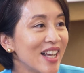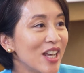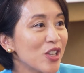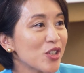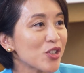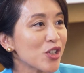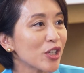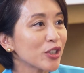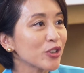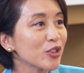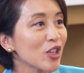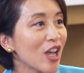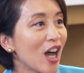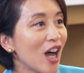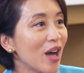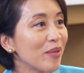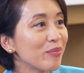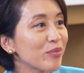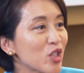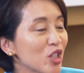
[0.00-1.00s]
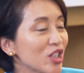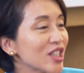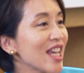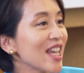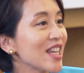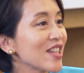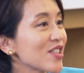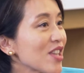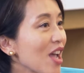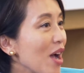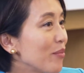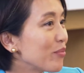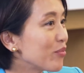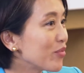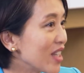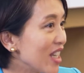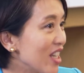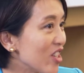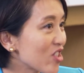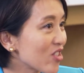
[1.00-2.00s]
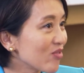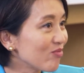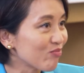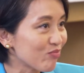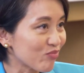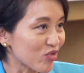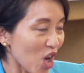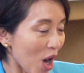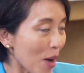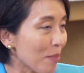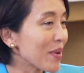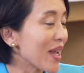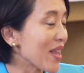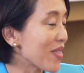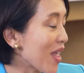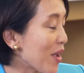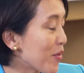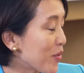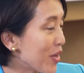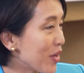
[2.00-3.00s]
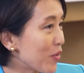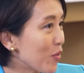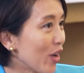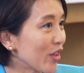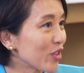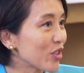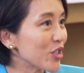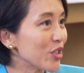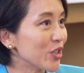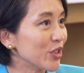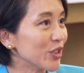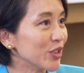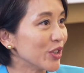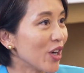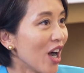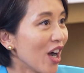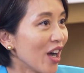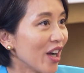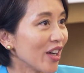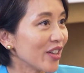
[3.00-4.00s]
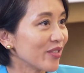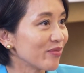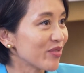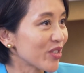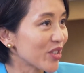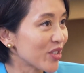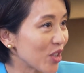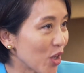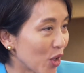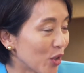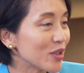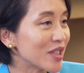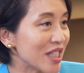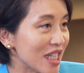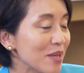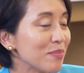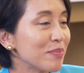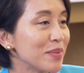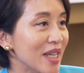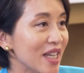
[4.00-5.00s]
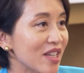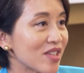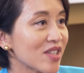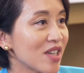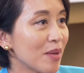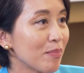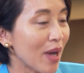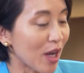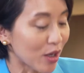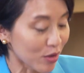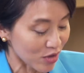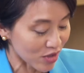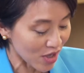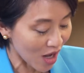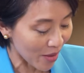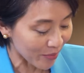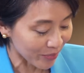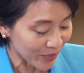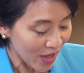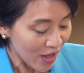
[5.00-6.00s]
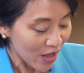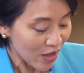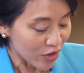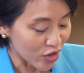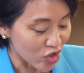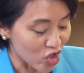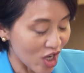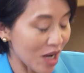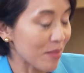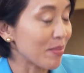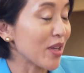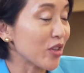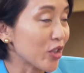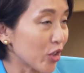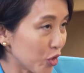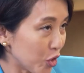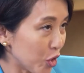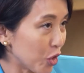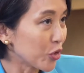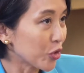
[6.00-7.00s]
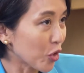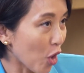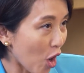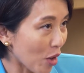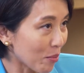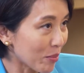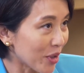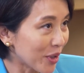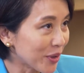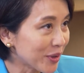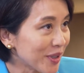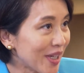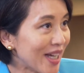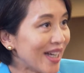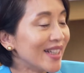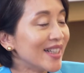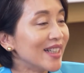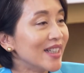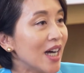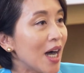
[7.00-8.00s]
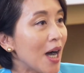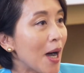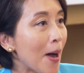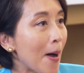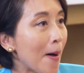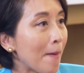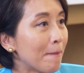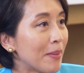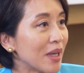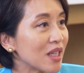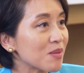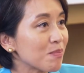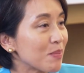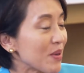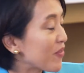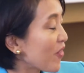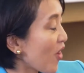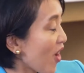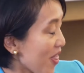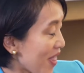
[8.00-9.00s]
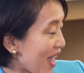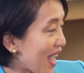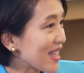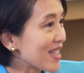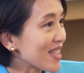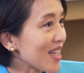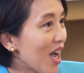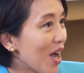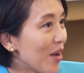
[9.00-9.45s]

So today's the topic that we want to go deep is about the shaping the new normal. But before that,